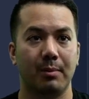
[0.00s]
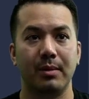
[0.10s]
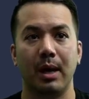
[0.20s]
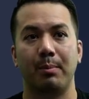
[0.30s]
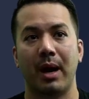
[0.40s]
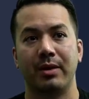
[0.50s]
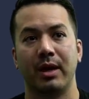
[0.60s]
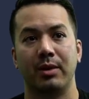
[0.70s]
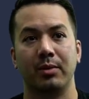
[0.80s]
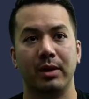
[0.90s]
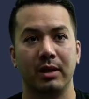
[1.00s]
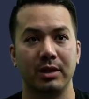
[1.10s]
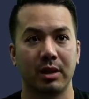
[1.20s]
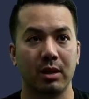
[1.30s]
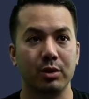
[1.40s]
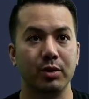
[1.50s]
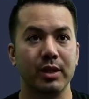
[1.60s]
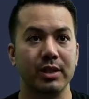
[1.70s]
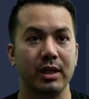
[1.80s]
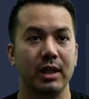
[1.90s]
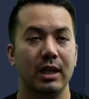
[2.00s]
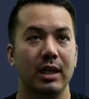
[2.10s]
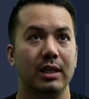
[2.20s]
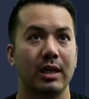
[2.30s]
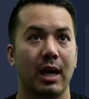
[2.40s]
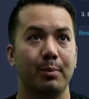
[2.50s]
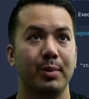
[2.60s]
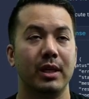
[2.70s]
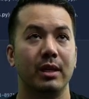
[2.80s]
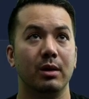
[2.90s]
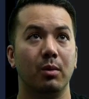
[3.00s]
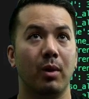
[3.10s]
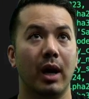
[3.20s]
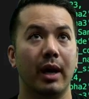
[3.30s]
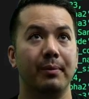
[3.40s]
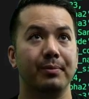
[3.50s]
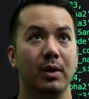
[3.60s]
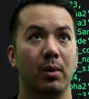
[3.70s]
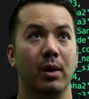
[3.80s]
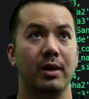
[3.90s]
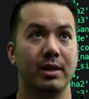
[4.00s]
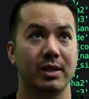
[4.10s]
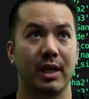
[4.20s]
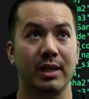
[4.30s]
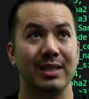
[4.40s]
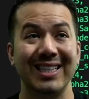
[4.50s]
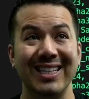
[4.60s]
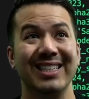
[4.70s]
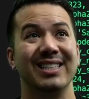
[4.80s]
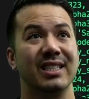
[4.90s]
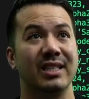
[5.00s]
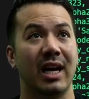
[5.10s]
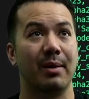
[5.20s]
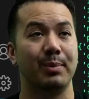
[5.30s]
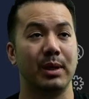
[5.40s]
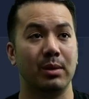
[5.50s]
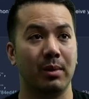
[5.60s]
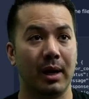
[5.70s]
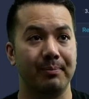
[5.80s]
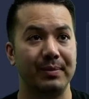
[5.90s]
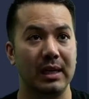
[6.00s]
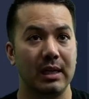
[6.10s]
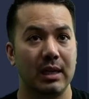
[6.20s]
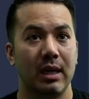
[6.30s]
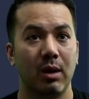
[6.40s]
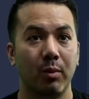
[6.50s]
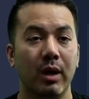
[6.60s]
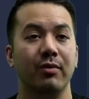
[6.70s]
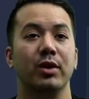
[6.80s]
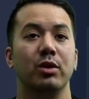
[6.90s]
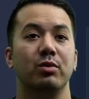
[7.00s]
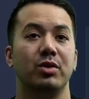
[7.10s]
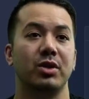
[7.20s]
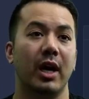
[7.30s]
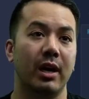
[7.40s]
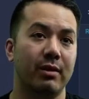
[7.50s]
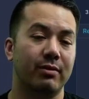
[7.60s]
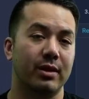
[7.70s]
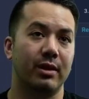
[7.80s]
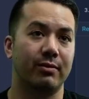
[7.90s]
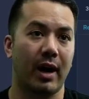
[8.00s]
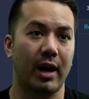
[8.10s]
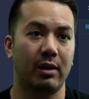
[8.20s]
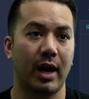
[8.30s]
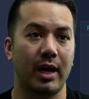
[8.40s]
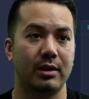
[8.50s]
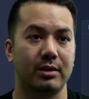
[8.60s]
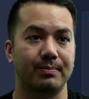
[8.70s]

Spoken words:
Python 3 list-countries.py, or in this case list.py, whatever you save the file as.